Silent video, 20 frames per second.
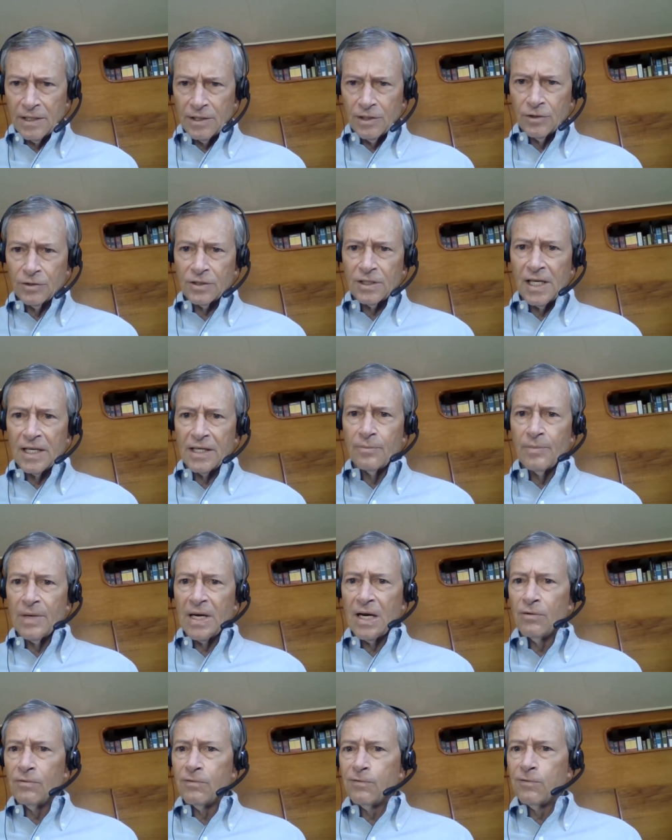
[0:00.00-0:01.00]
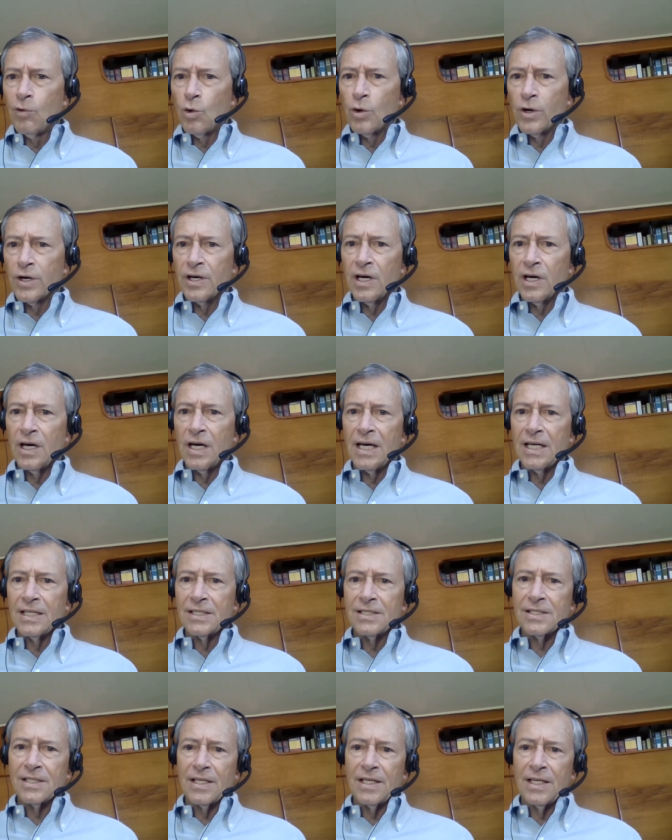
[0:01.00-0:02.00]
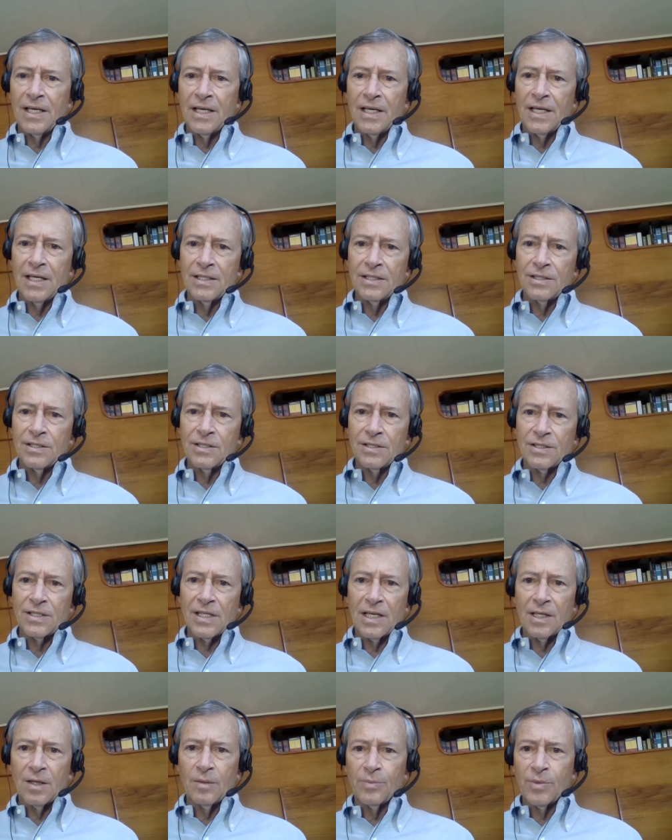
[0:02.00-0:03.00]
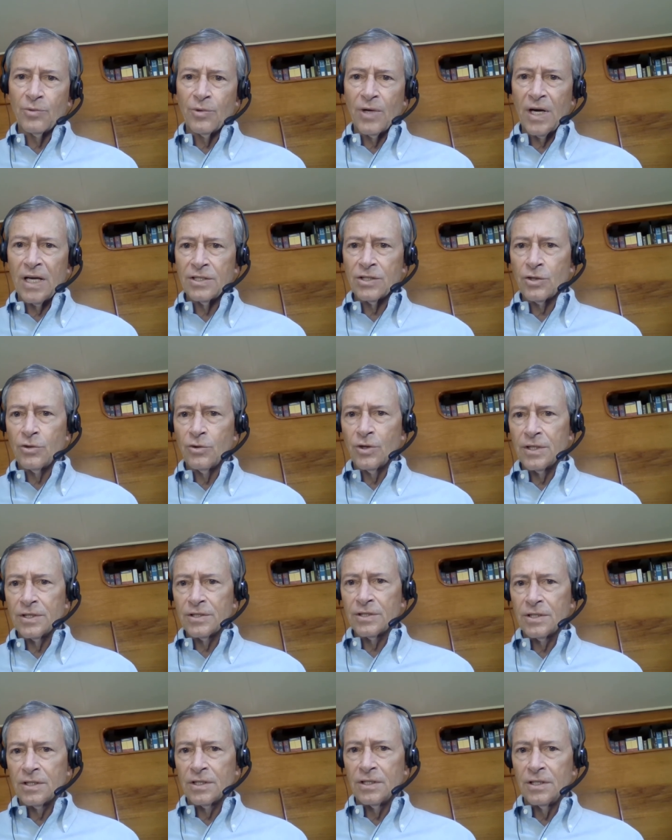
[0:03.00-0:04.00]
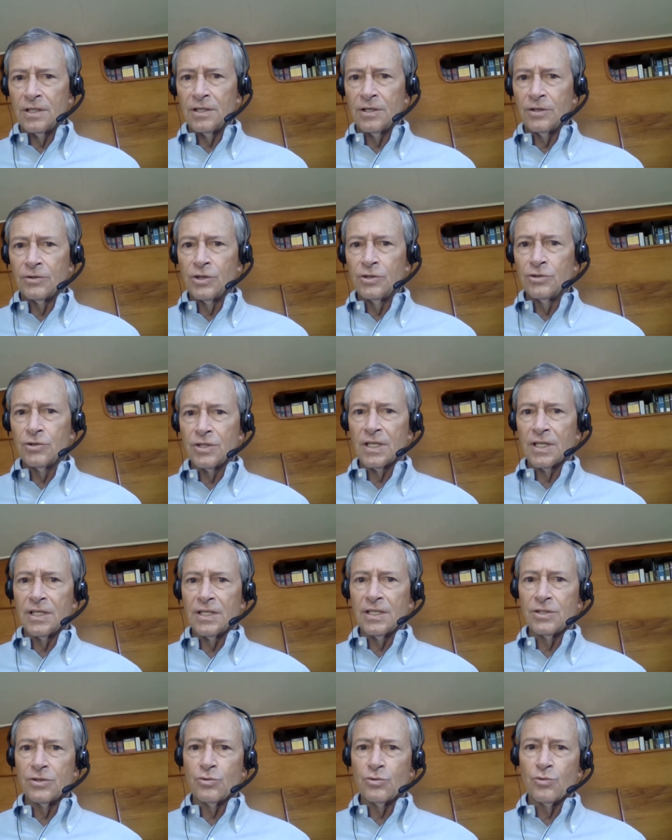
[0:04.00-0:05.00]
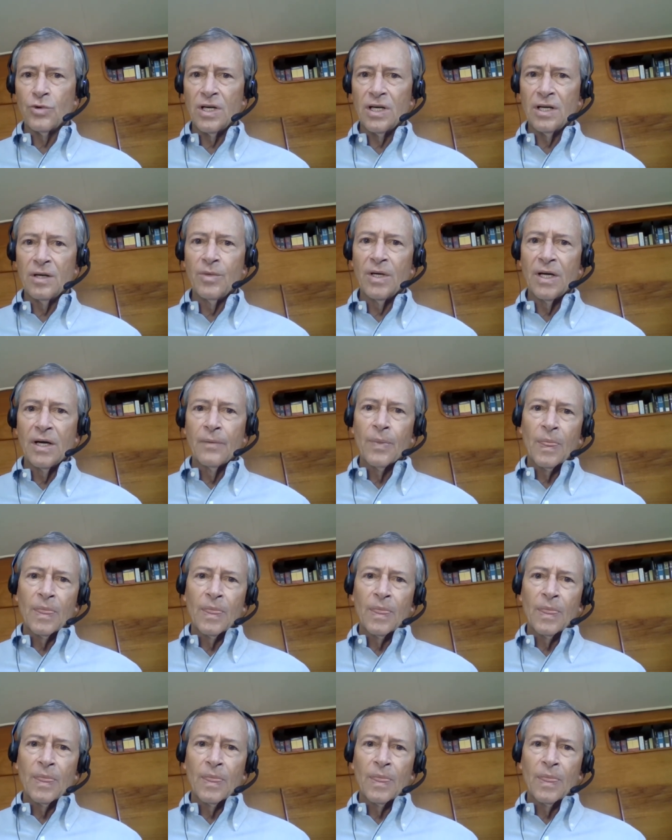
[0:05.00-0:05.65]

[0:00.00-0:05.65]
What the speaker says: it looked like about 4 knots, and to set up a race course, using his rib,